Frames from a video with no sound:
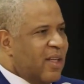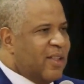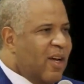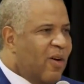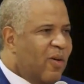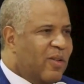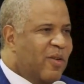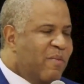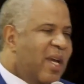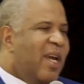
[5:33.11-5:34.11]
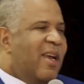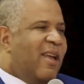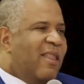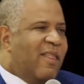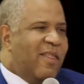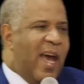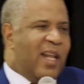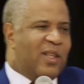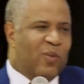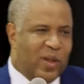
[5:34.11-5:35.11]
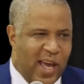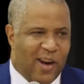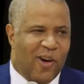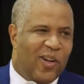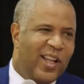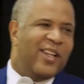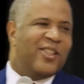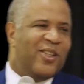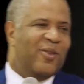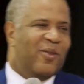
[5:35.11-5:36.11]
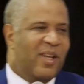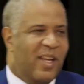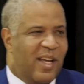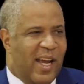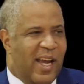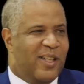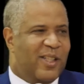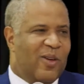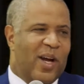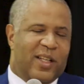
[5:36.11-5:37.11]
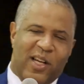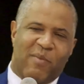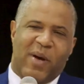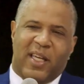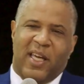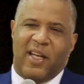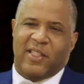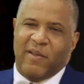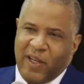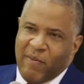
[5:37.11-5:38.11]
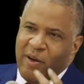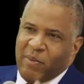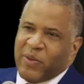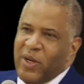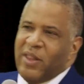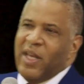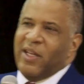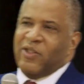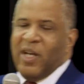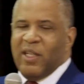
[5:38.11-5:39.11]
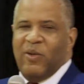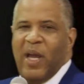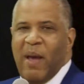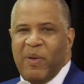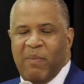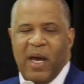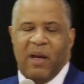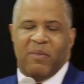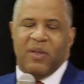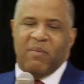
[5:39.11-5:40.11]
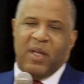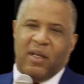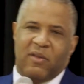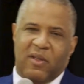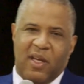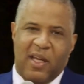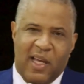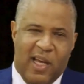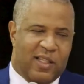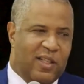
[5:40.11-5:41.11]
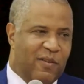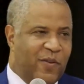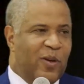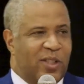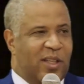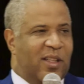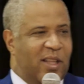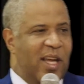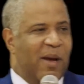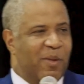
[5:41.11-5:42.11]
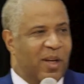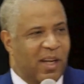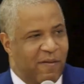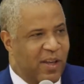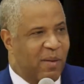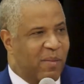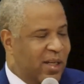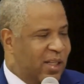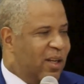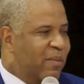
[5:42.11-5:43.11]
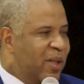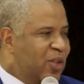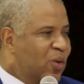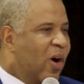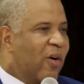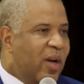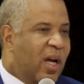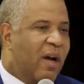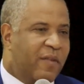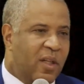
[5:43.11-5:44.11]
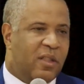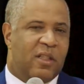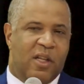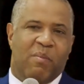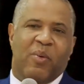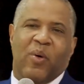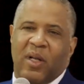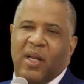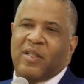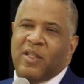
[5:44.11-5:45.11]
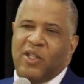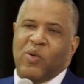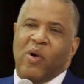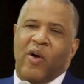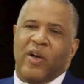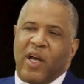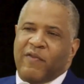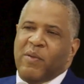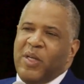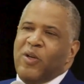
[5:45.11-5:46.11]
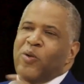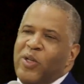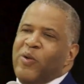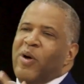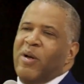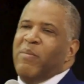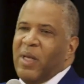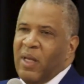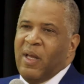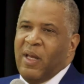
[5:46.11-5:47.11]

So to me, that's what that all led to. And so I tell my kids, I'm giving them three things. they are not too happy about them some days. I said, the first thing I'm going to give them, I tell them that you are enough. And this is an important lesson. You are enough to be who you want to be.